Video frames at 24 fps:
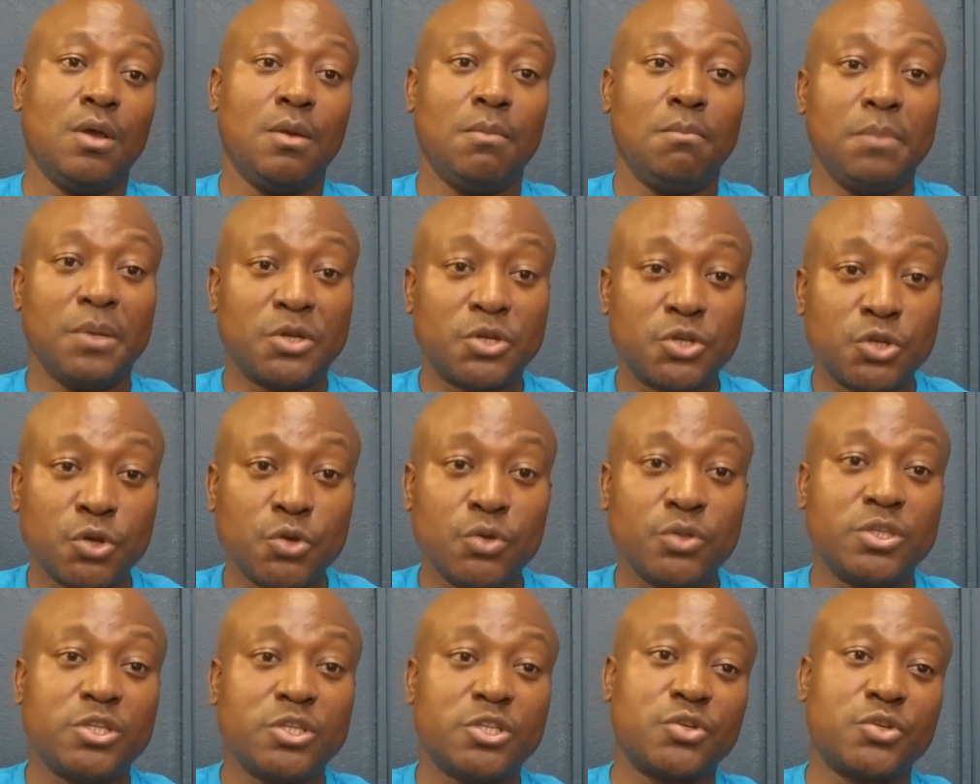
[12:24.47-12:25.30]
Make sure
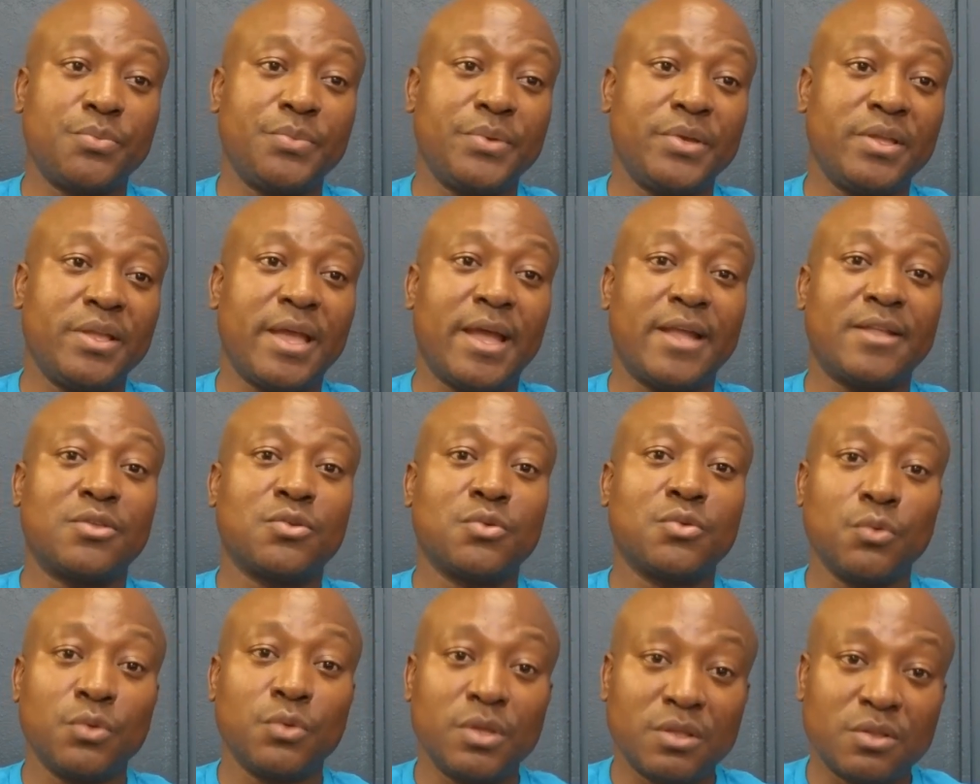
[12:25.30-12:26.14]
you distribute that
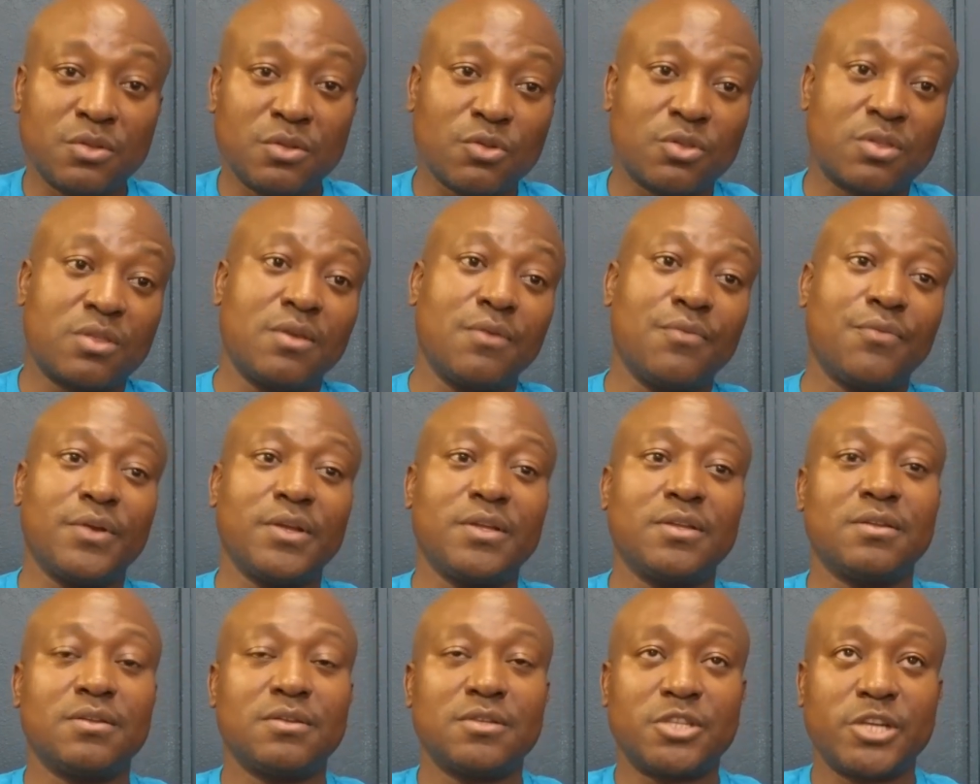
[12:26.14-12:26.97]
to those
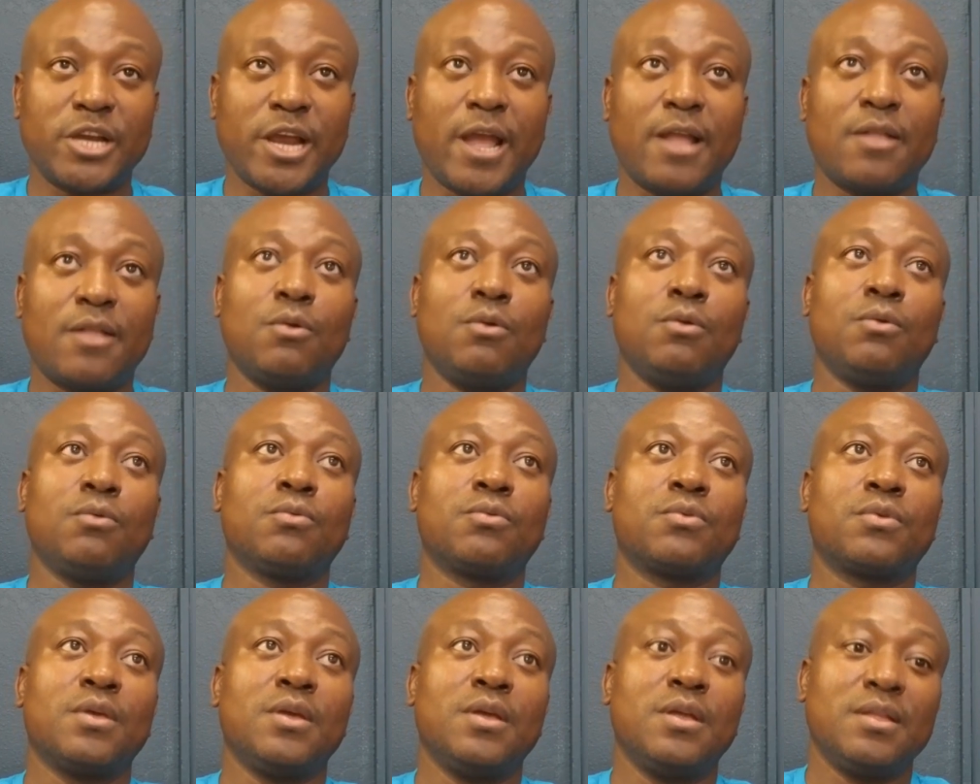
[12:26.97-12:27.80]
different
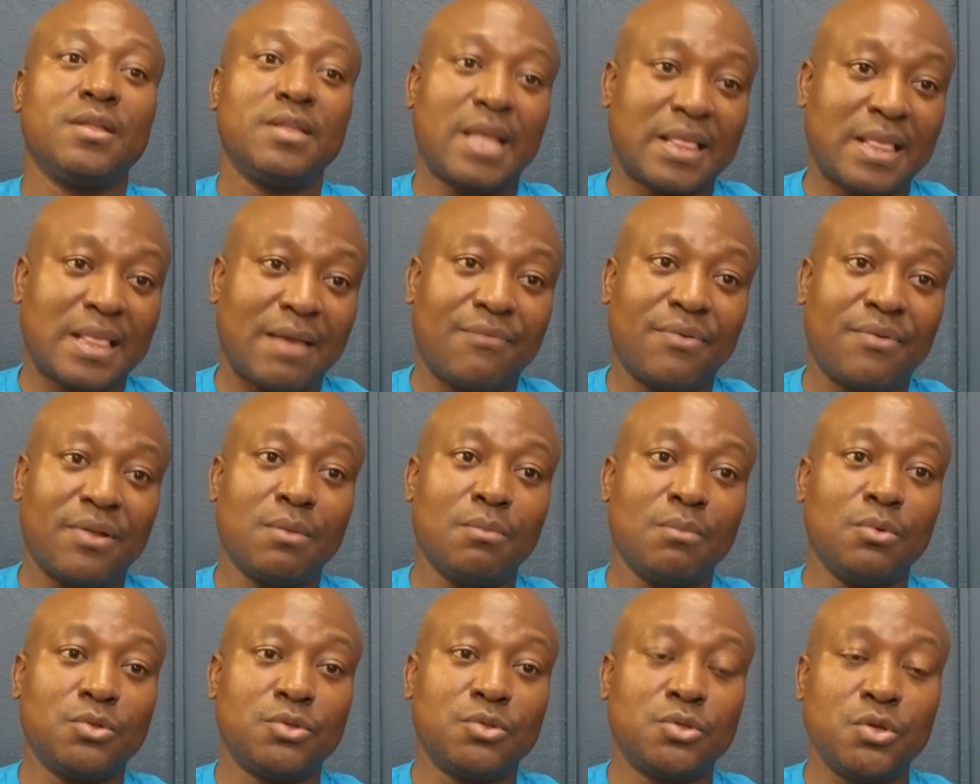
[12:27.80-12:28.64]
channels that's
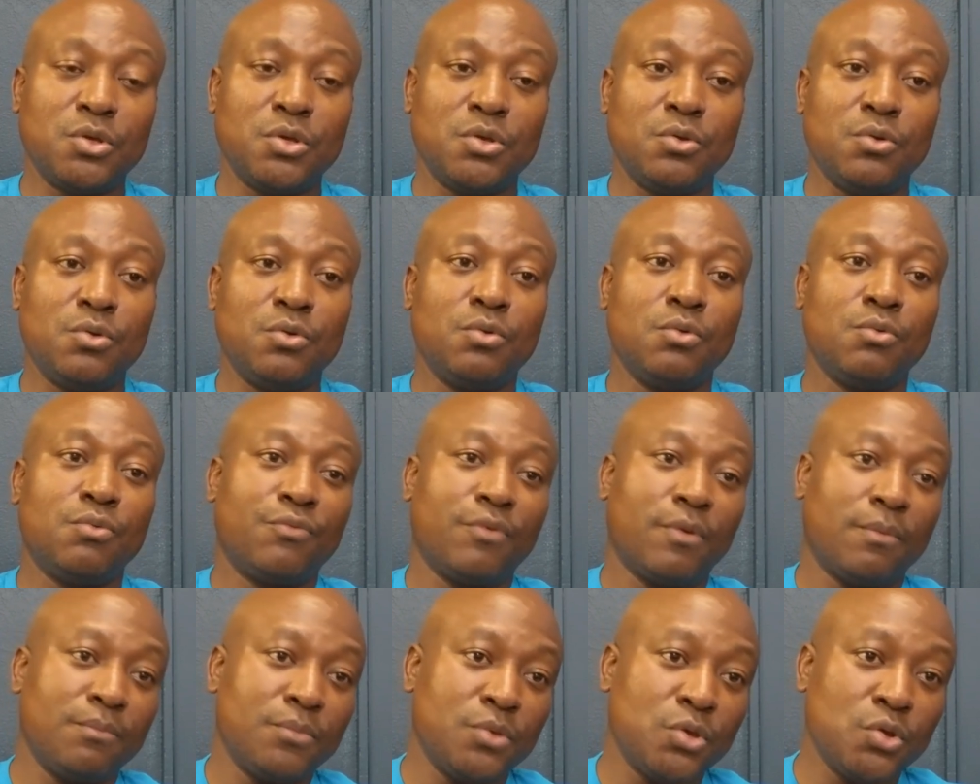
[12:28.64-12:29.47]
available to you,
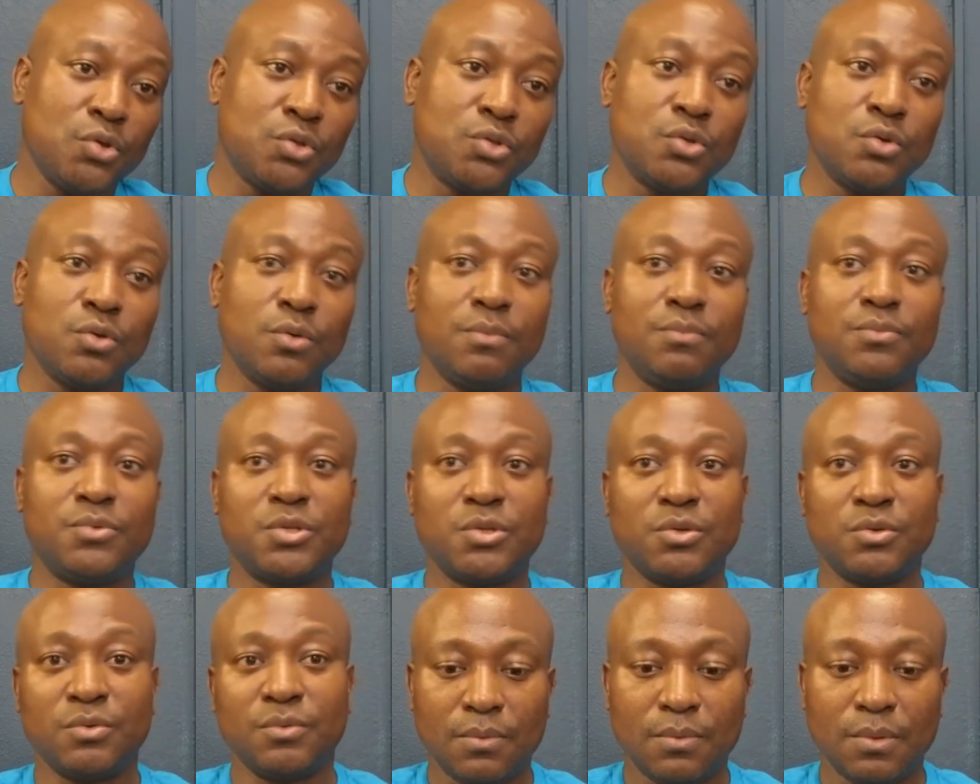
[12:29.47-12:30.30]
from YouTube
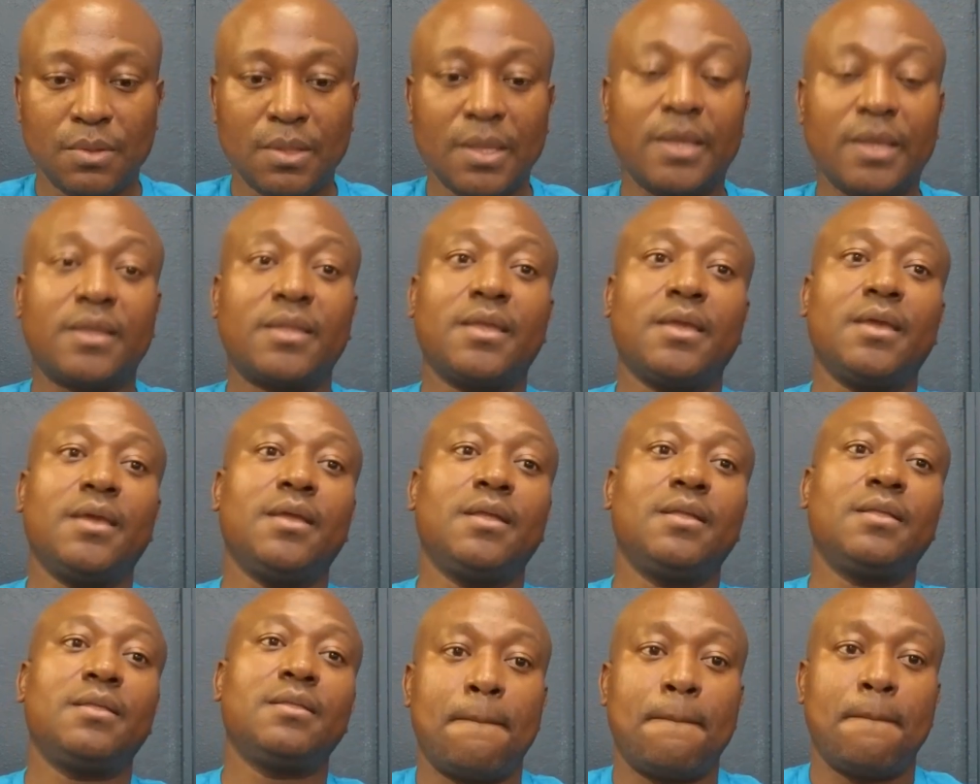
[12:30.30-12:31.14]
to
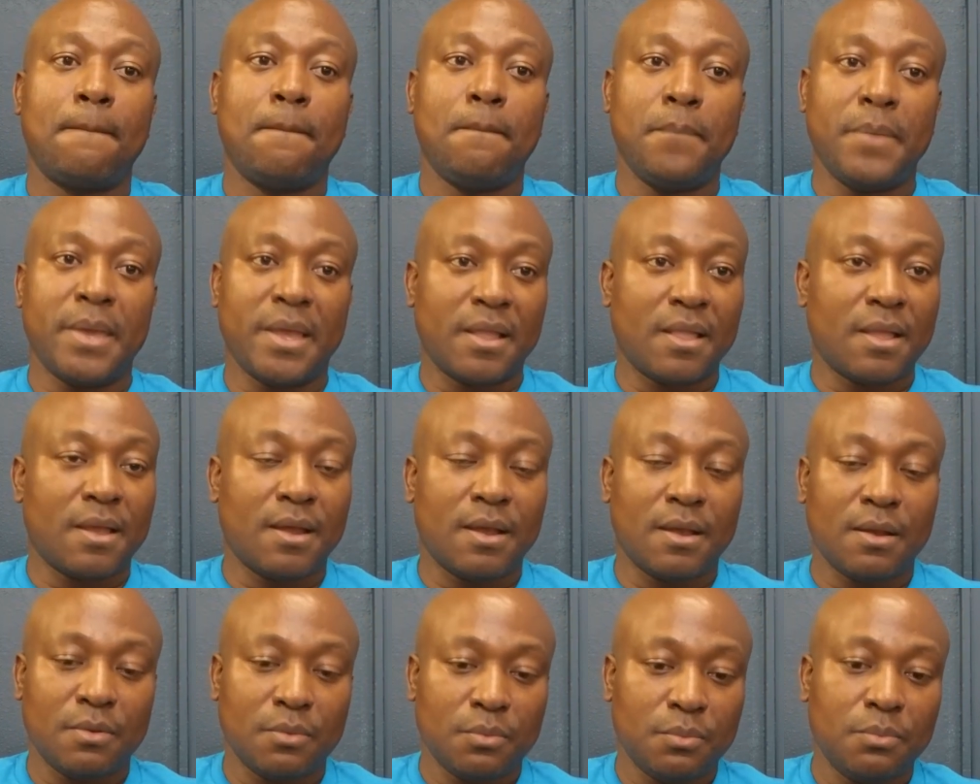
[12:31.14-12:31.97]
LinkedIn,
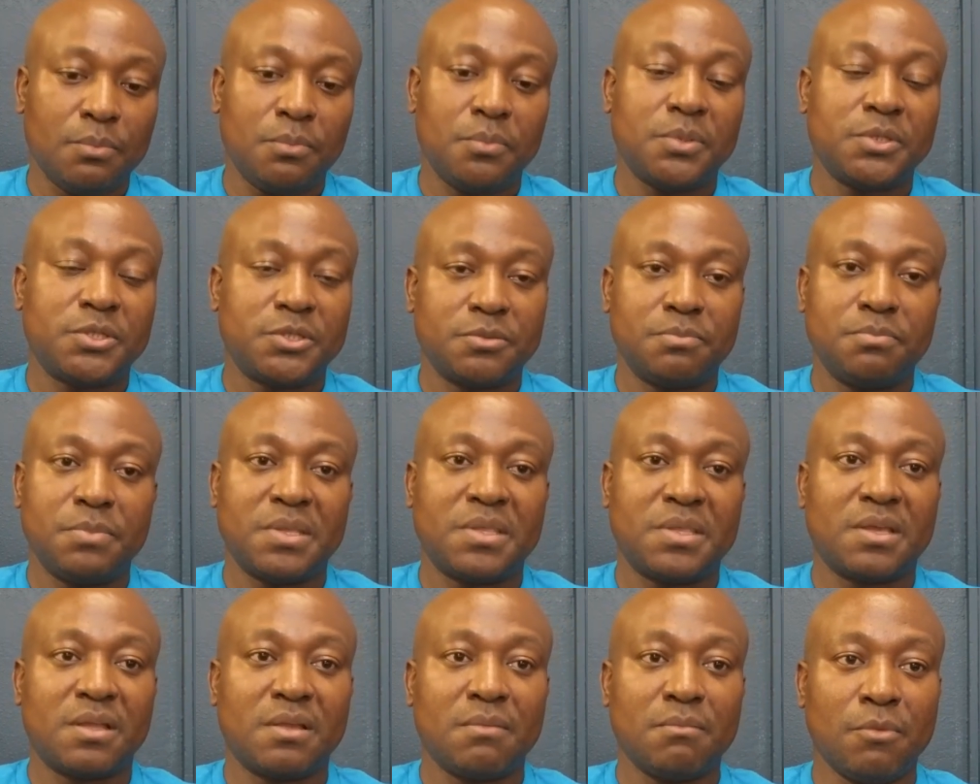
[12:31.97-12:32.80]
Meta, which
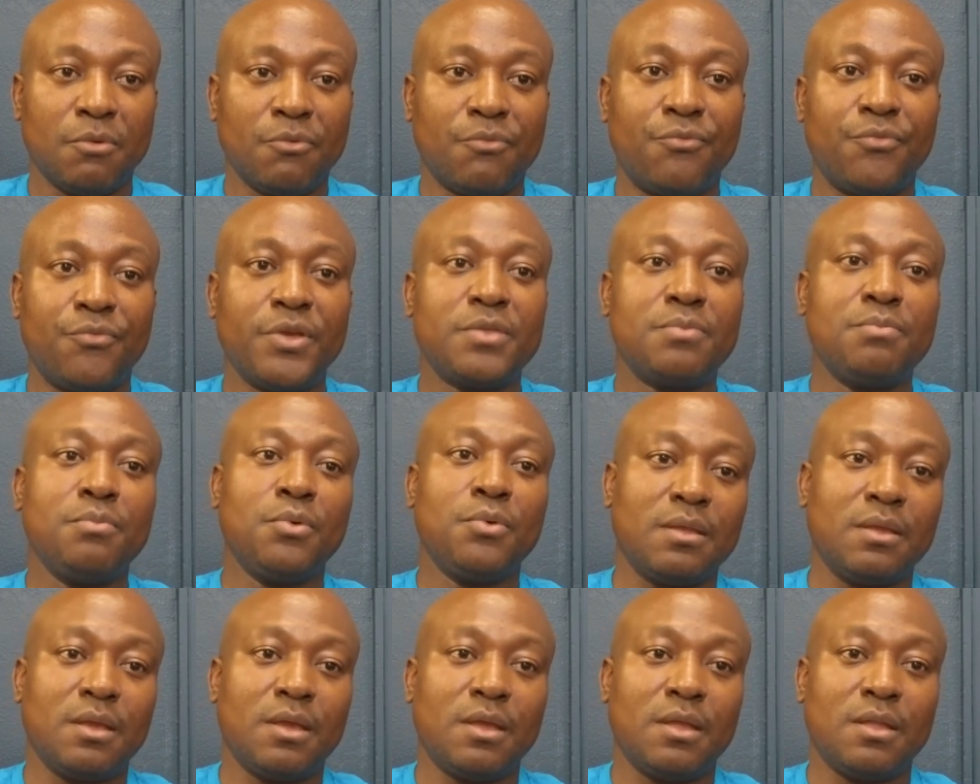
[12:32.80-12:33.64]
basically both
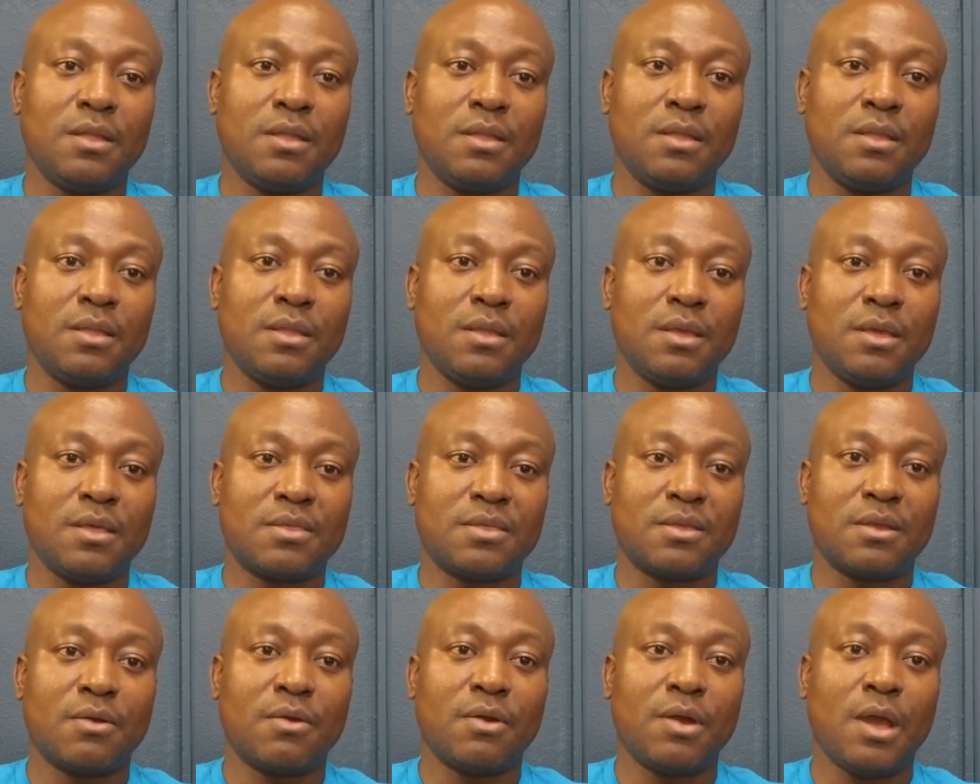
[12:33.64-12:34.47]
Facebook and
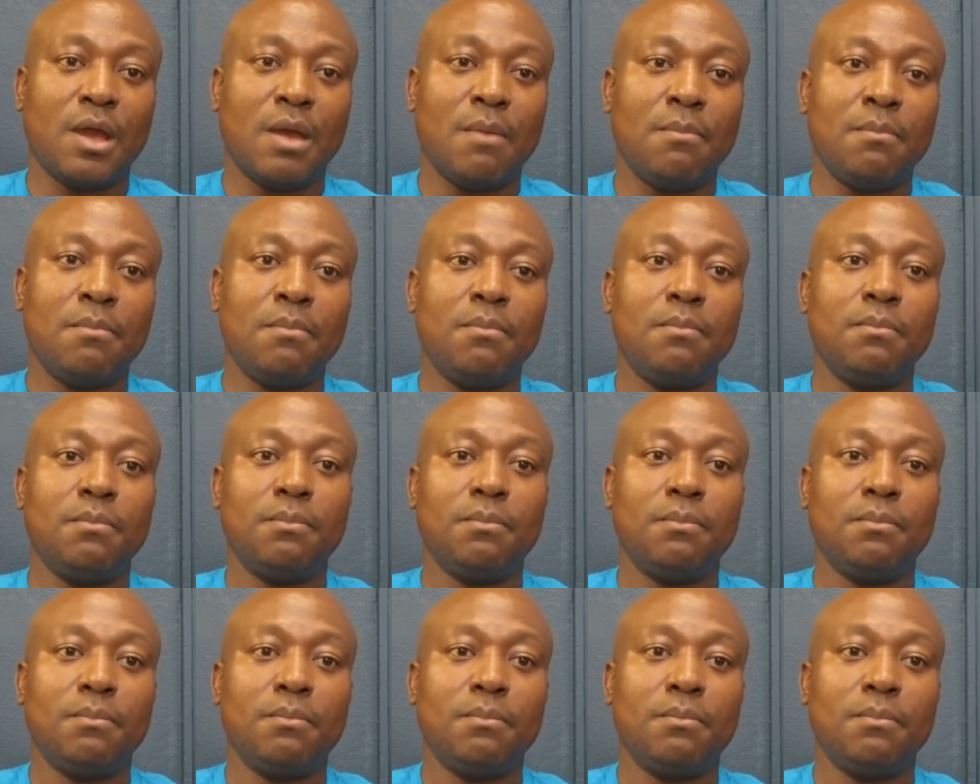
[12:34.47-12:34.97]
Instagram,